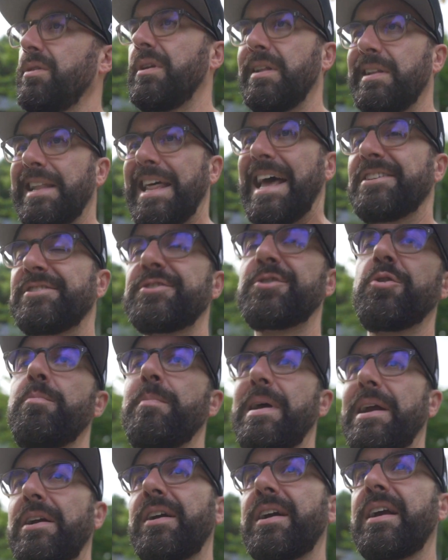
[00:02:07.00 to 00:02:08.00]

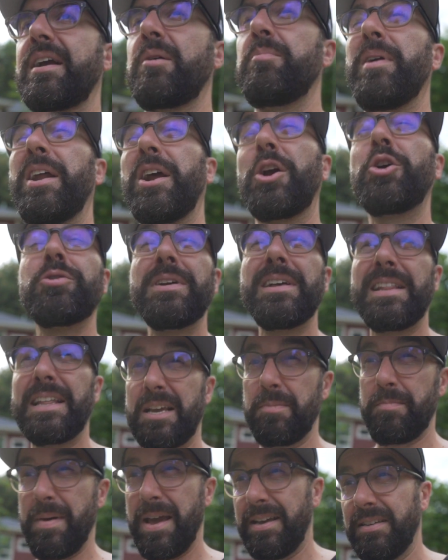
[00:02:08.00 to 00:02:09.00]
elastomeric but
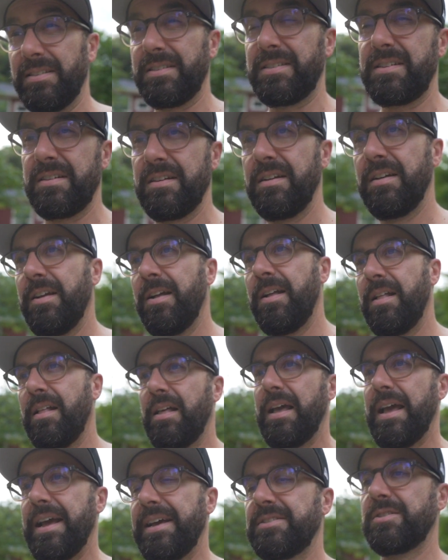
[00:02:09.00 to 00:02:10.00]
acrylic based,
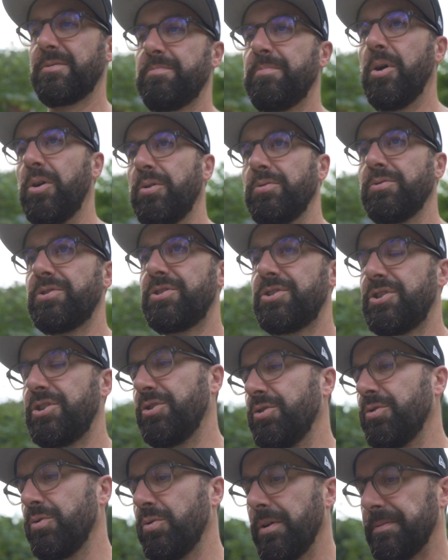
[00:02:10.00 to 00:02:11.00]
as opposed
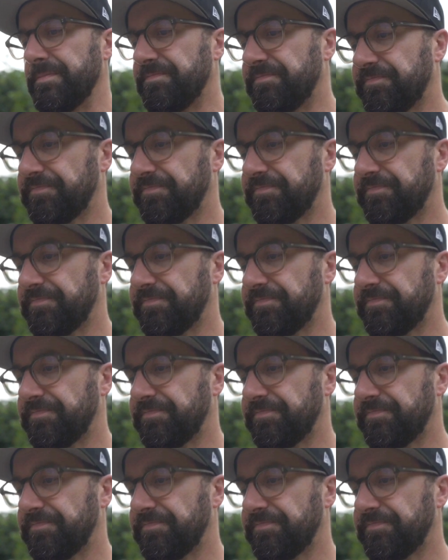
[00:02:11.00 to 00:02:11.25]
to